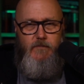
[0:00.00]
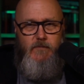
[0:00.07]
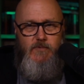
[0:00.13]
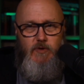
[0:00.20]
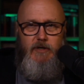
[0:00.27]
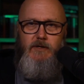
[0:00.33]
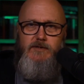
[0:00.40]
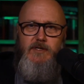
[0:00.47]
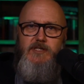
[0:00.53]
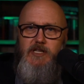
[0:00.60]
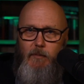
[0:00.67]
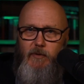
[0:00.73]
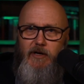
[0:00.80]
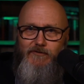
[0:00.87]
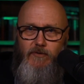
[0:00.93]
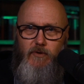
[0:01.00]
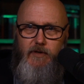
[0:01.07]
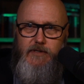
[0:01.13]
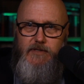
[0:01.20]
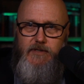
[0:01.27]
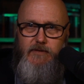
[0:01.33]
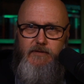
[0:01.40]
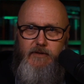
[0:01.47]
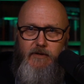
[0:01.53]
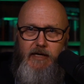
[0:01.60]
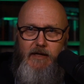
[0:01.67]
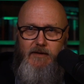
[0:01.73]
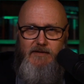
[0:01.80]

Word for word: So here's the summary for us, okay?